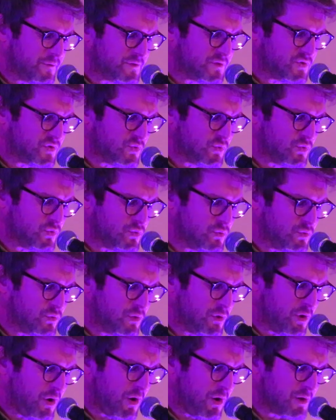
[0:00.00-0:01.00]
of
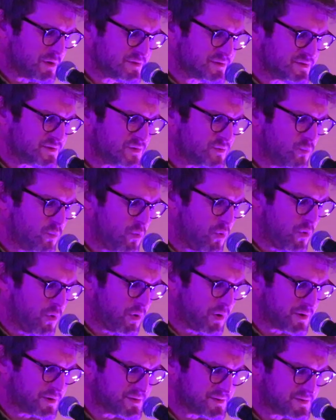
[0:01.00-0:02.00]
two lost
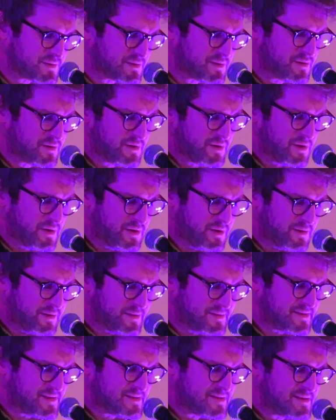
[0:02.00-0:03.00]
wars,
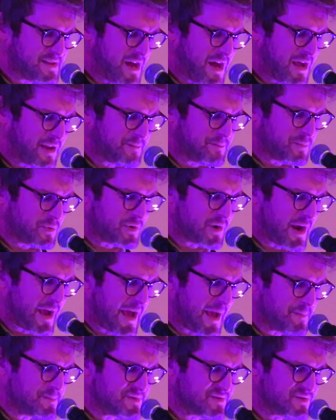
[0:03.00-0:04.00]
this is not
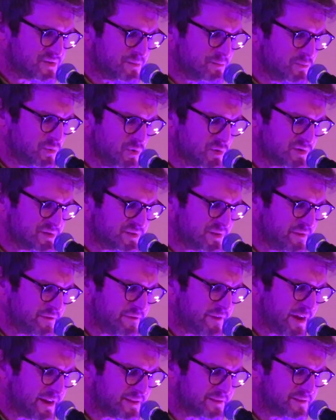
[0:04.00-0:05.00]
perhaps the most
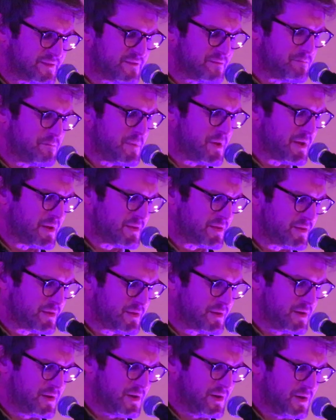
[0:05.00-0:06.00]
effective
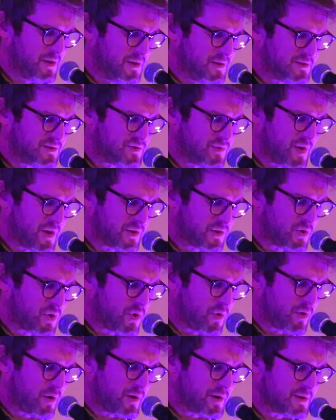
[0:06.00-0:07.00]
myth to
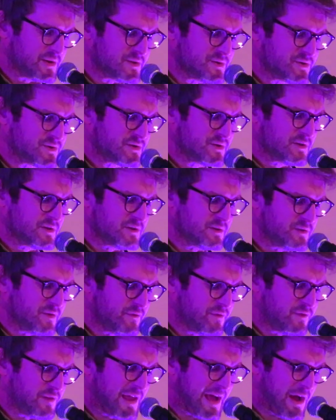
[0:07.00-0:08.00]
encourage
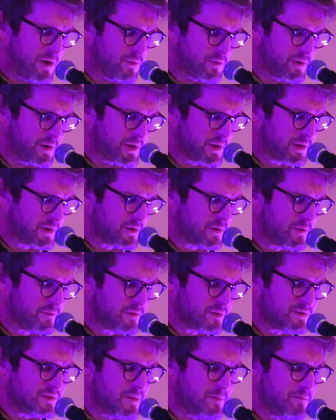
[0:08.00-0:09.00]
the flowering
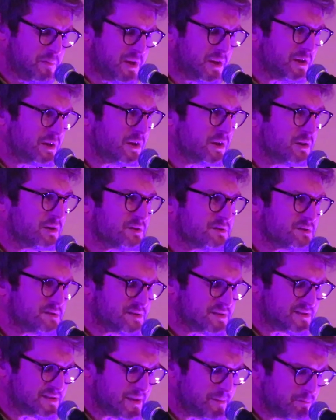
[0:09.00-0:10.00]
of a
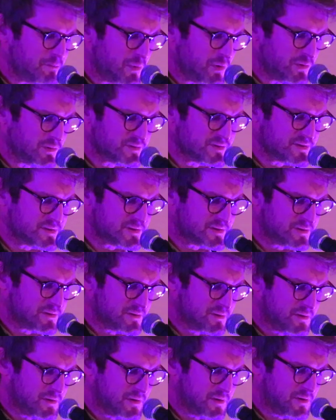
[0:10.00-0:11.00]
dominion's
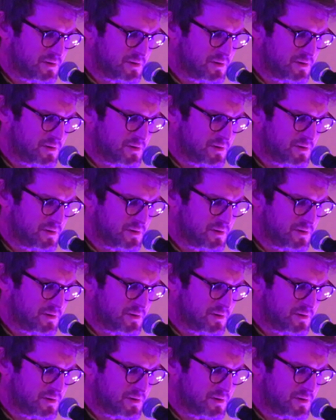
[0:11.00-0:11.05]
symbols.